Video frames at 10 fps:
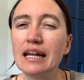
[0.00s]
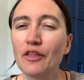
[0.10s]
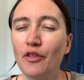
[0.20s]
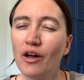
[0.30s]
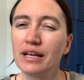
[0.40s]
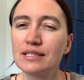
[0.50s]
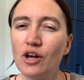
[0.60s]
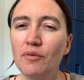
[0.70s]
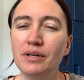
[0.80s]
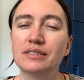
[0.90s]
I thought I
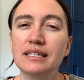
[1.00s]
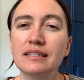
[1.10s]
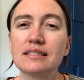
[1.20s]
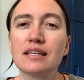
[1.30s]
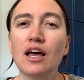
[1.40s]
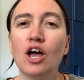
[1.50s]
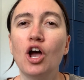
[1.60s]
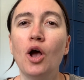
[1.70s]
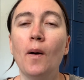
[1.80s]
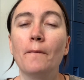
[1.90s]
saw buildings,
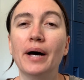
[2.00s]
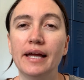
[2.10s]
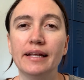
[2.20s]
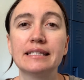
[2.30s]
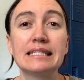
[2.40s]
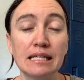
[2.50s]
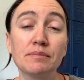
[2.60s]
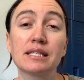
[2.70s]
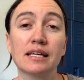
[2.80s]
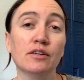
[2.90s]
but it
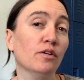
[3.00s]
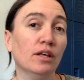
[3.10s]
seems like